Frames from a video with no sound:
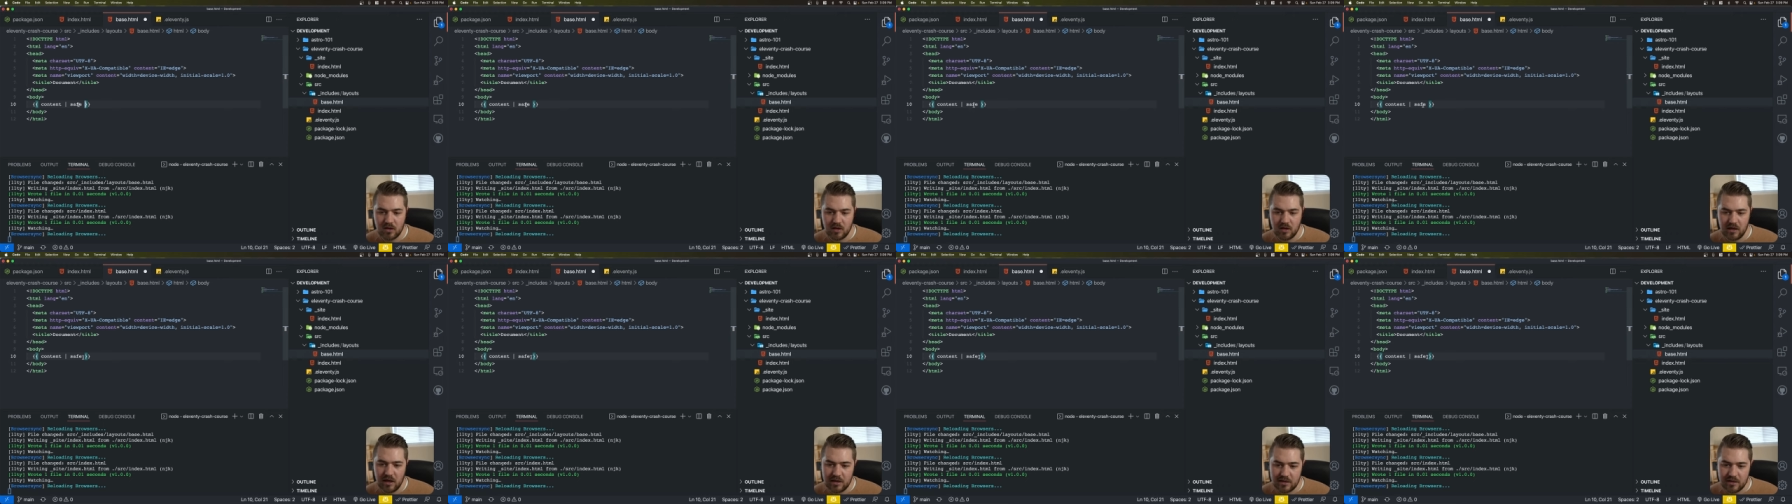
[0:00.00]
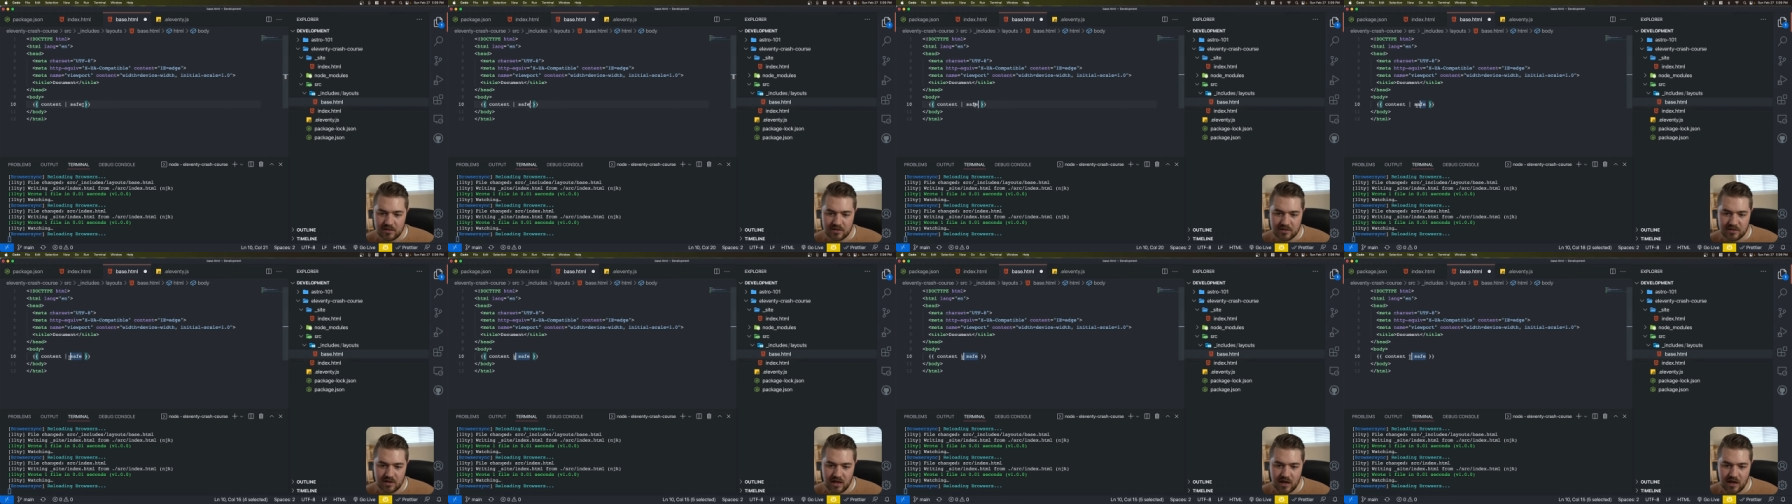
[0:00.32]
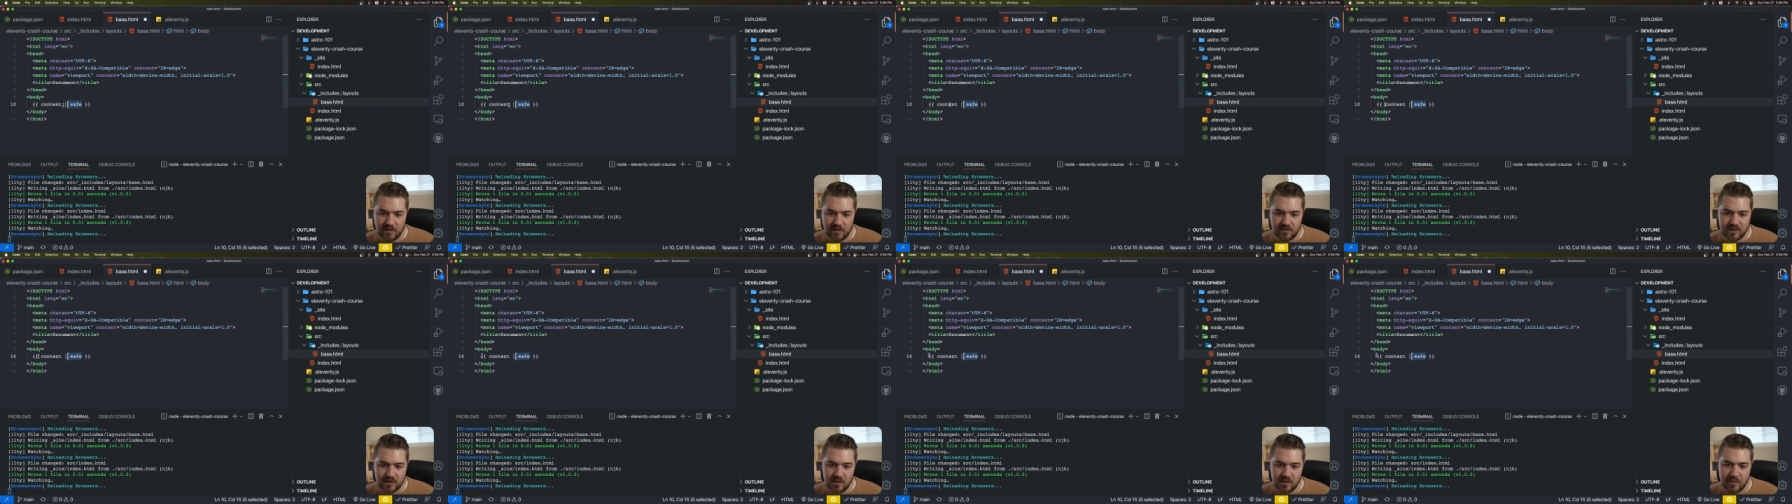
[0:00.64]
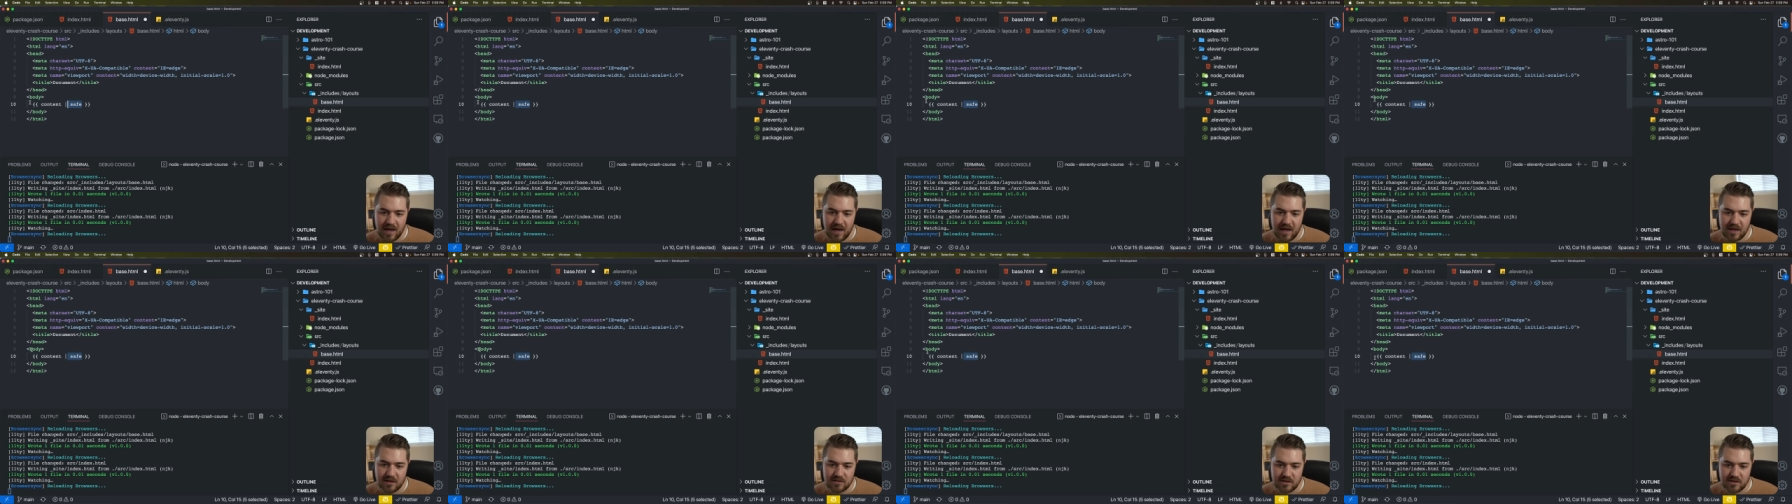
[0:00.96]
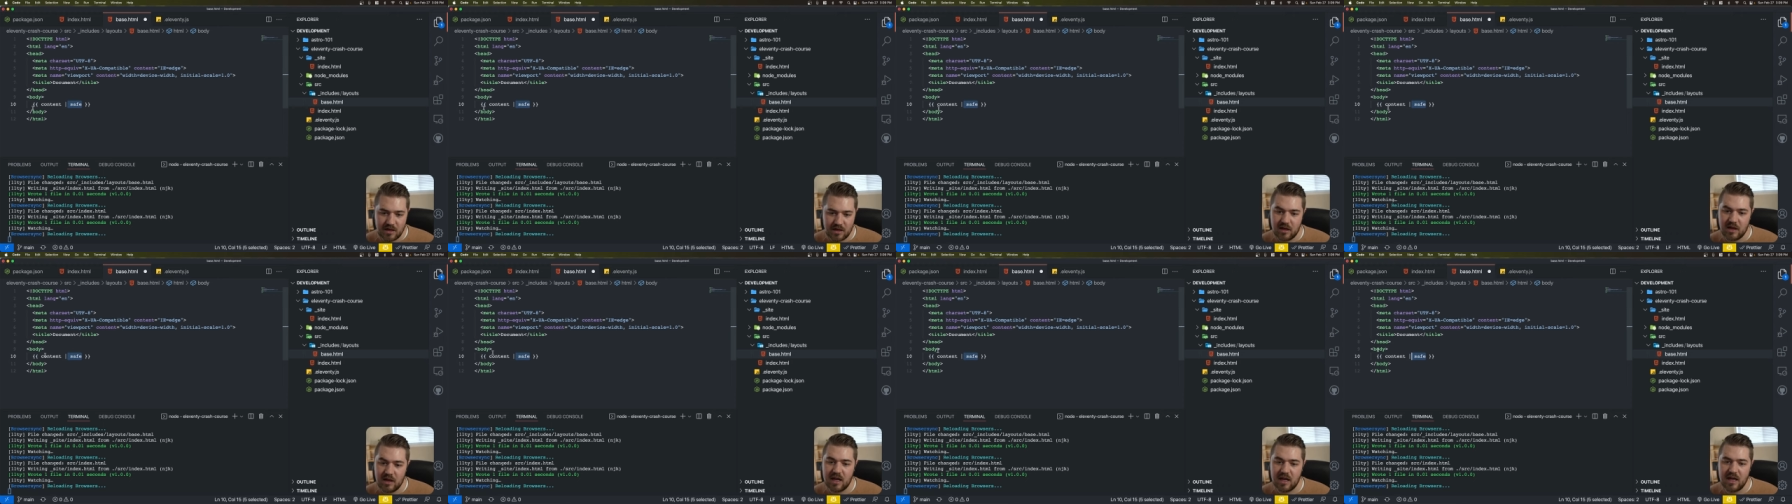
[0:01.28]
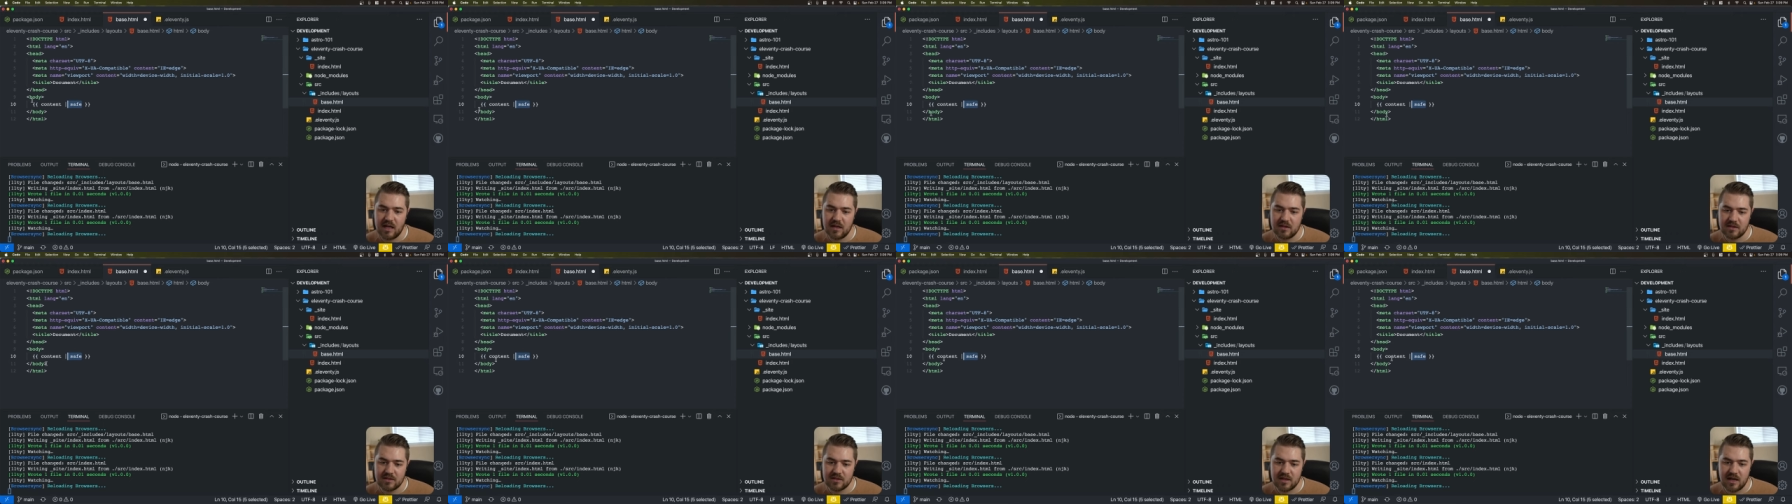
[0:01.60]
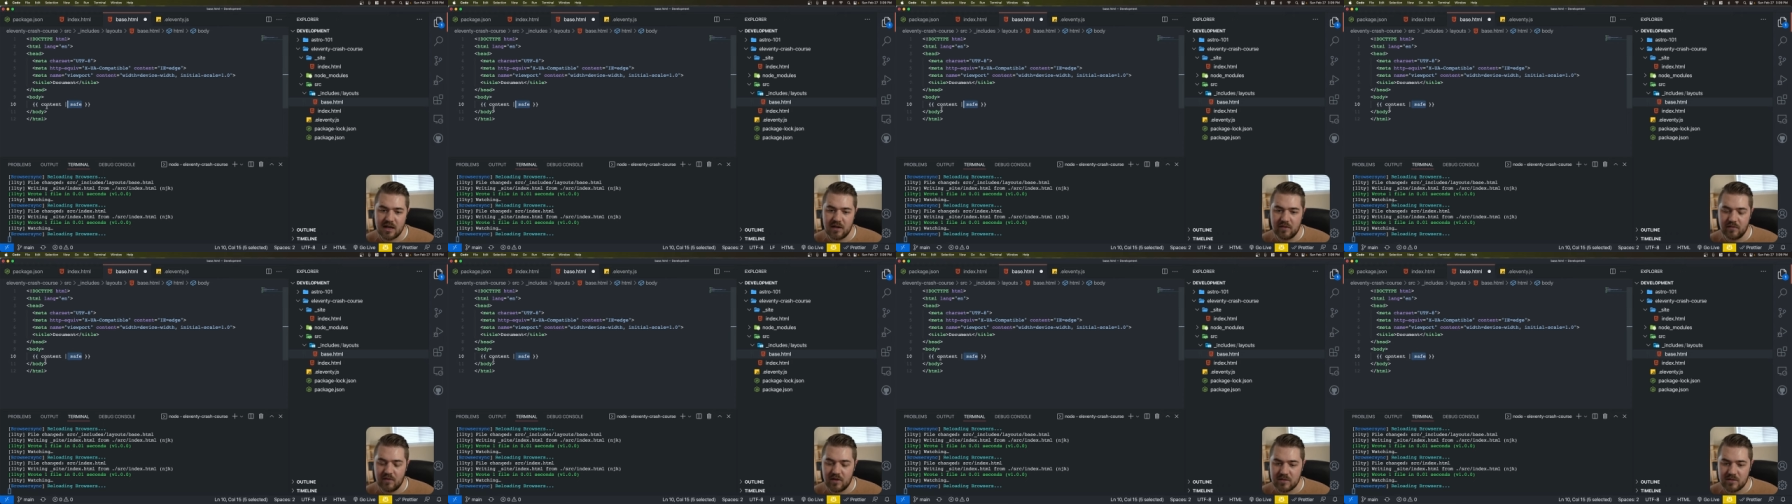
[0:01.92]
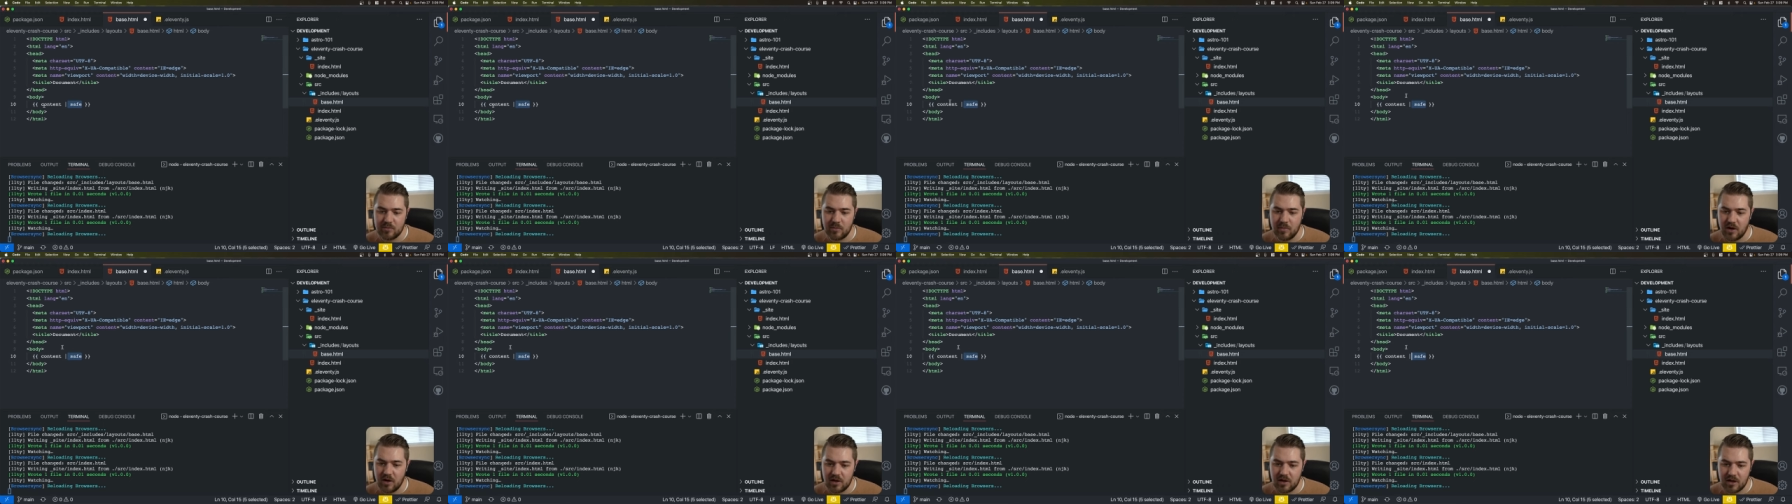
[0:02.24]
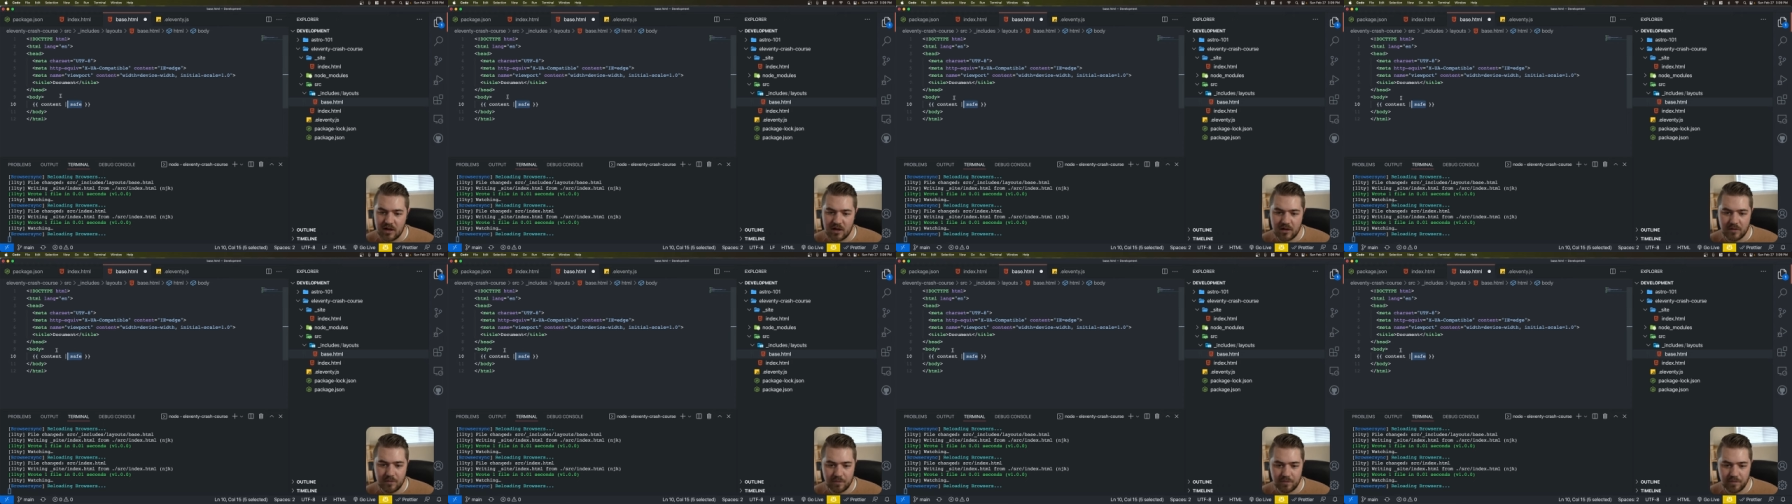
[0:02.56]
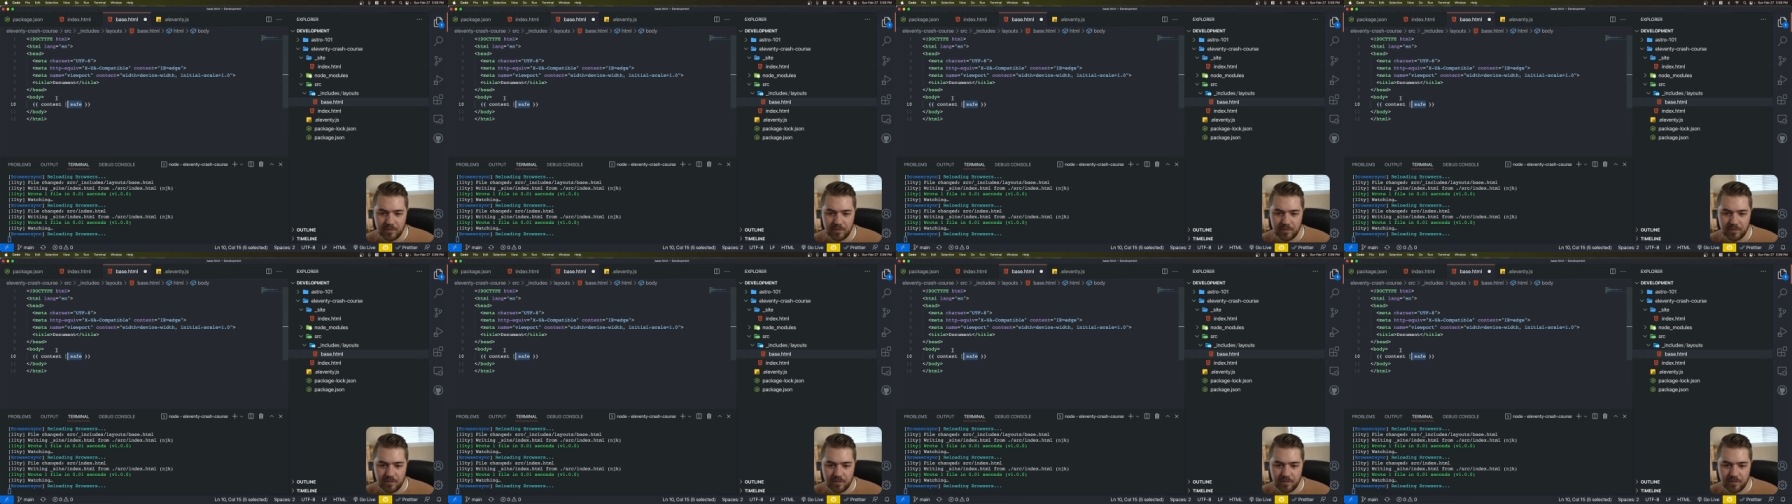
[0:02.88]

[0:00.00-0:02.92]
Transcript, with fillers: it is safe to pass in inside of this body.